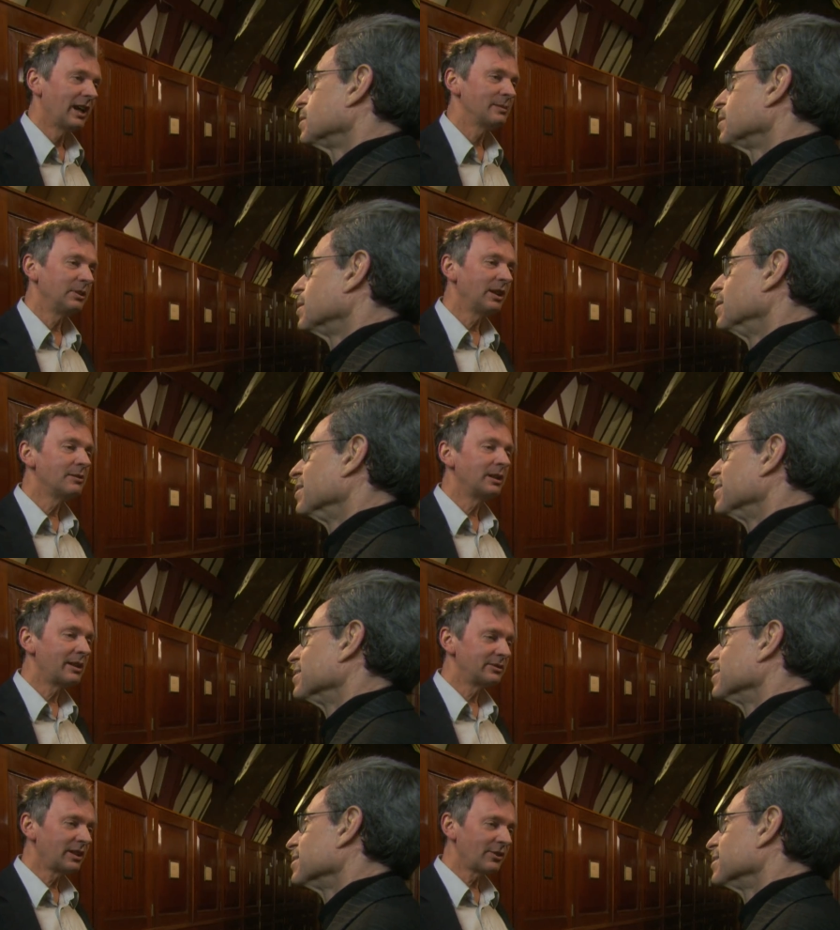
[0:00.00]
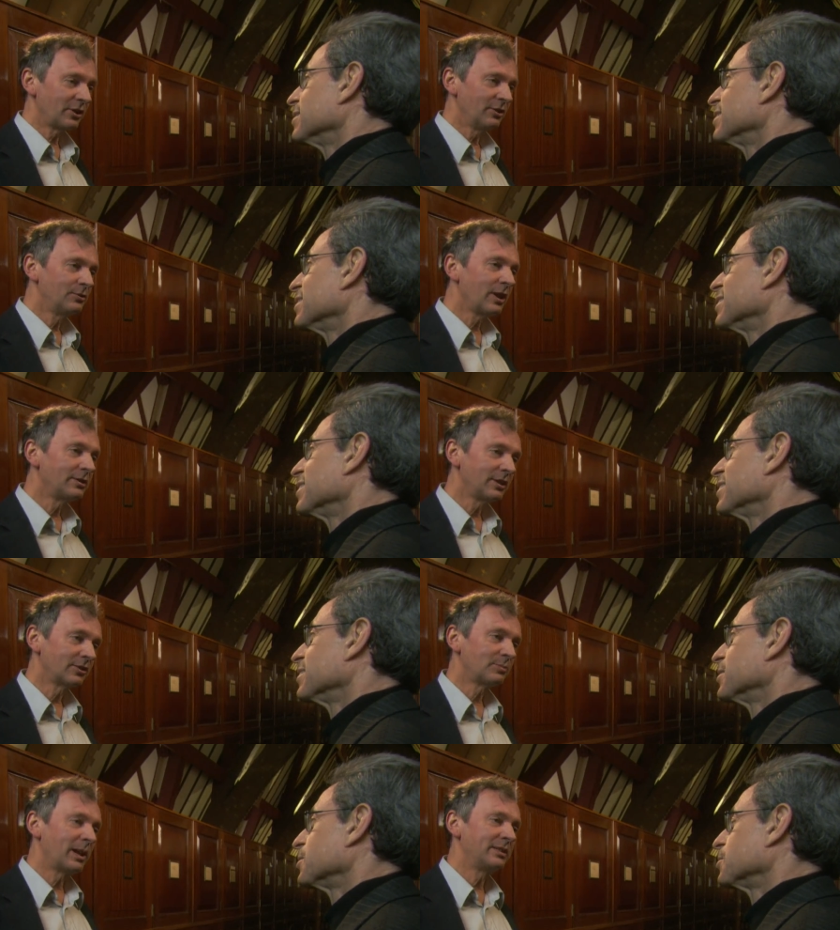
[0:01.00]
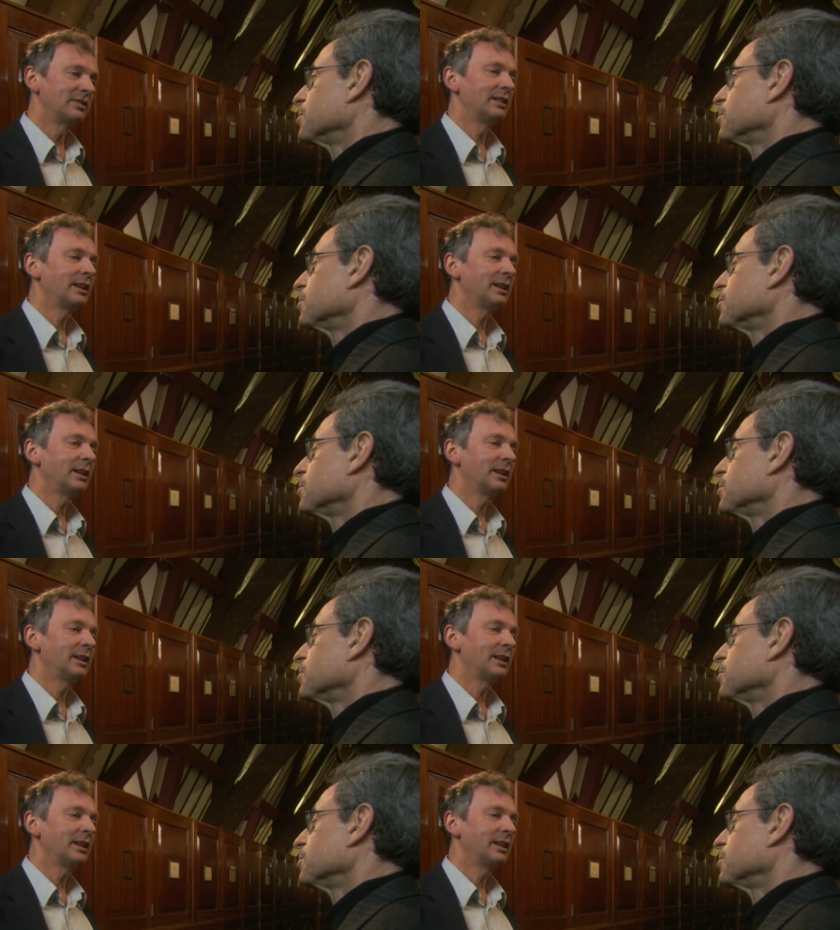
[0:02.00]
Speaker 1: I mean, no one ever does it. You don't explain the